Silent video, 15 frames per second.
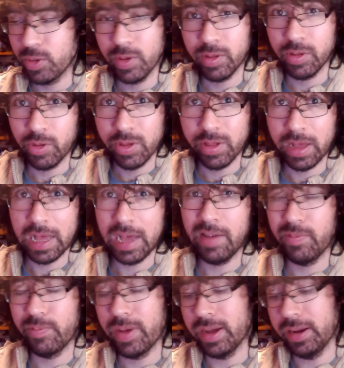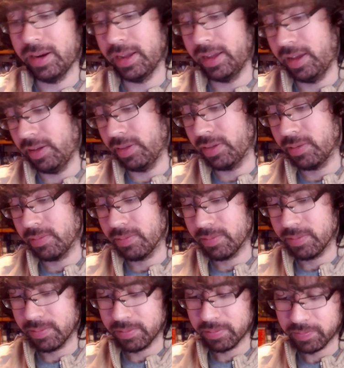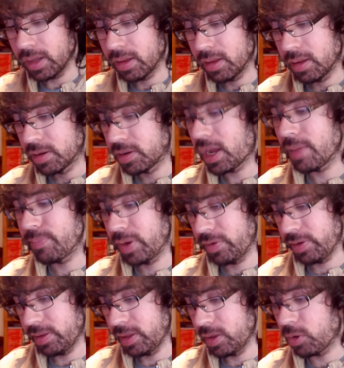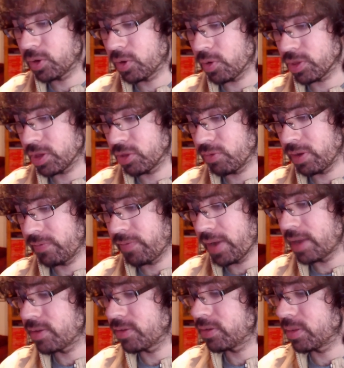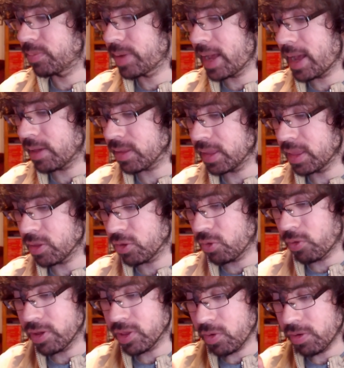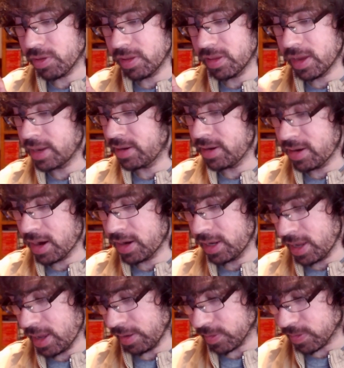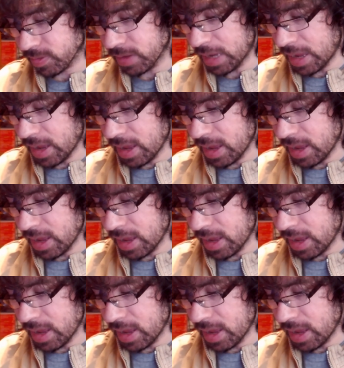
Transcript: She's, she's a hive mind, I guess. Time period. The old cursed history fades into the past, and the story starts in 1990X.